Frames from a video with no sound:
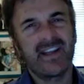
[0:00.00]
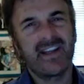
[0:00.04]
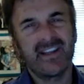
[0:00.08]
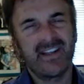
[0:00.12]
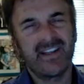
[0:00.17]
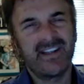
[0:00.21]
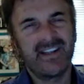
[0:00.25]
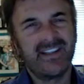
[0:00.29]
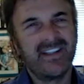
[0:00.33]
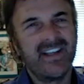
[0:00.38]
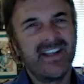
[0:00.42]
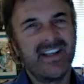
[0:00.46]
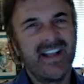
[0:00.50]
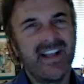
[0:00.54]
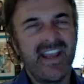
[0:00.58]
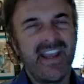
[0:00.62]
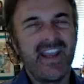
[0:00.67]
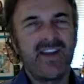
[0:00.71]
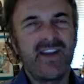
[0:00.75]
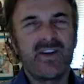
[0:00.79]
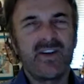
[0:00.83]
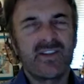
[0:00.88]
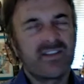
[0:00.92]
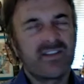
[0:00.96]
And he
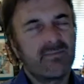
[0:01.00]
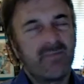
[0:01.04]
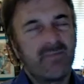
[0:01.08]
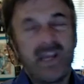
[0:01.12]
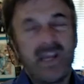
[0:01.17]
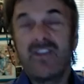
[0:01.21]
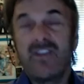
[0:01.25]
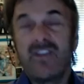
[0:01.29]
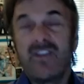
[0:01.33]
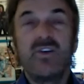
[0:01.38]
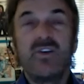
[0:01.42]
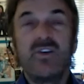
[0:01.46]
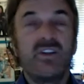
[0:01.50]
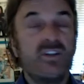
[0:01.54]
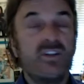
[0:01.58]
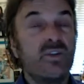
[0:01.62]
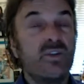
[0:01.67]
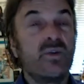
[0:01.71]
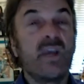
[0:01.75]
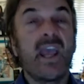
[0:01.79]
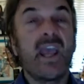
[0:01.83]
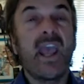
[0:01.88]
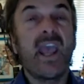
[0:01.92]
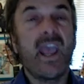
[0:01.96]
goes, "Man, you can do
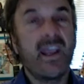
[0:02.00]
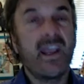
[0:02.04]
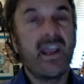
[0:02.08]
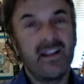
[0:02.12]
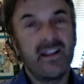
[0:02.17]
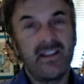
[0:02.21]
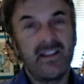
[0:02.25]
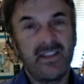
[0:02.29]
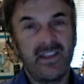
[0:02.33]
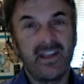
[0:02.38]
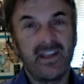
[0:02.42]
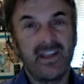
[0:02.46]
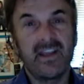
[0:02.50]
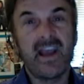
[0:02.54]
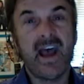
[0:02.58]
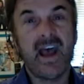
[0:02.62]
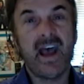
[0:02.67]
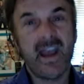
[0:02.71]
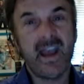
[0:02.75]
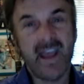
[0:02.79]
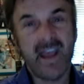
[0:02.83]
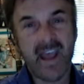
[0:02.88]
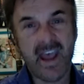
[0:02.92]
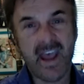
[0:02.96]
anything I
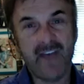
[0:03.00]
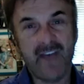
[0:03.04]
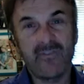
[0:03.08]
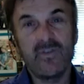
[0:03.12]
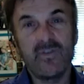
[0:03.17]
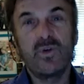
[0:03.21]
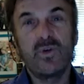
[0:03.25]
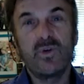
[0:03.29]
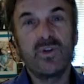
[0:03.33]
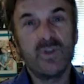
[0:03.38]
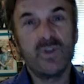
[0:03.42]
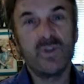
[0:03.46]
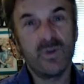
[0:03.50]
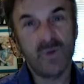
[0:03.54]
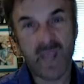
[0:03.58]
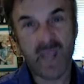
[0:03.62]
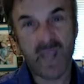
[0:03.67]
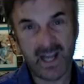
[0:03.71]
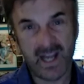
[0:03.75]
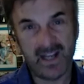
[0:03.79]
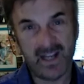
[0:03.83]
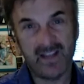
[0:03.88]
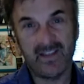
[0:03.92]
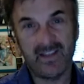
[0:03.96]
have. You can do
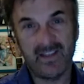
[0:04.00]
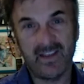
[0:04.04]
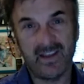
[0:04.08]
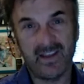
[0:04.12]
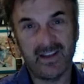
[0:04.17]
anything."